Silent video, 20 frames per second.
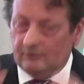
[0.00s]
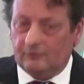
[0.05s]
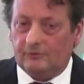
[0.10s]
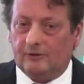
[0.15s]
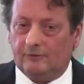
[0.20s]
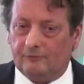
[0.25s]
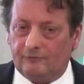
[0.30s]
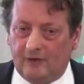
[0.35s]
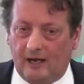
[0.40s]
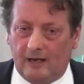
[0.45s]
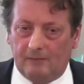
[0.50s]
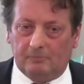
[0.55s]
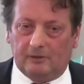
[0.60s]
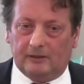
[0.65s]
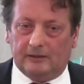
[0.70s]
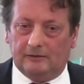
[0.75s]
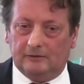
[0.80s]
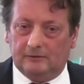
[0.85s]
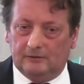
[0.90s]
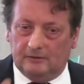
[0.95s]
their
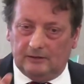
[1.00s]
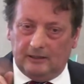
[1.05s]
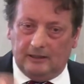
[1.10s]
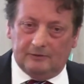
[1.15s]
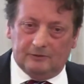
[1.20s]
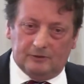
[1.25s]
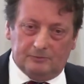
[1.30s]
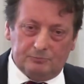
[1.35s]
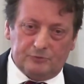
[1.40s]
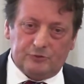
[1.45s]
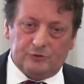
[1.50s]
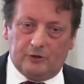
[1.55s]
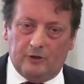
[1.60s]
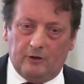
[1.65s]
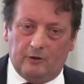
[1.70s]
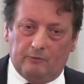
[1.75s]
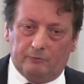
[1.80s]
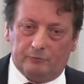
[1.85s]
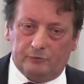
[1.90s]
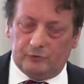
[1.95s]
family and
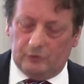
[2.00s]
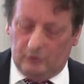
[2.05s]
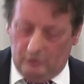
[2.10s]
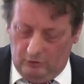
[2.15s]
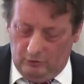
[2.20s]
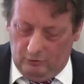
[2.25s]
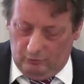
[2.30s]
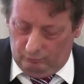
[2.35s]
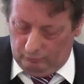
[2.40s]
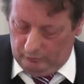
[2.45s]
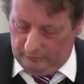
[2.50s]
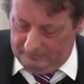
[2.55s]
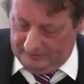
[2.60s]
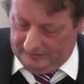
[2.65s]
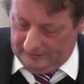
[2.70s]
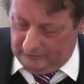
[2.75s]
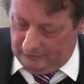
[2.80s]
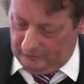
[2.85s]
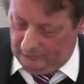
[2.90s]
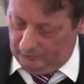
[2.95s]
themselves will be
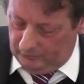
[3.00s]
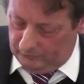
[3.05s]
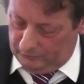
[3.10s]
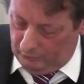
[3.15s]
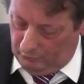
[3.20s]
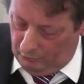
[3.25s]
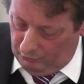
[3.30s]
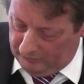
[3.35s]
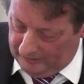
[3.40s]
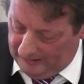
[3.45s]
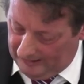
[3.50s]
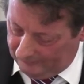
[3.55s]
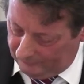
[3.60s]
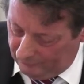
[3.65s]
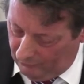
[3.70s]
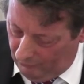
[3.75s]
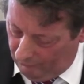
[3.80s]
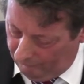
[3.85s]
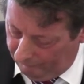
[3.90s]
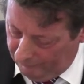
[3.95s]
killed or cut
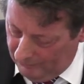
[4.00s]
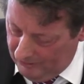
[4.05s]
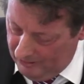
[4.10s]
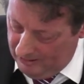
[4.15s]
off.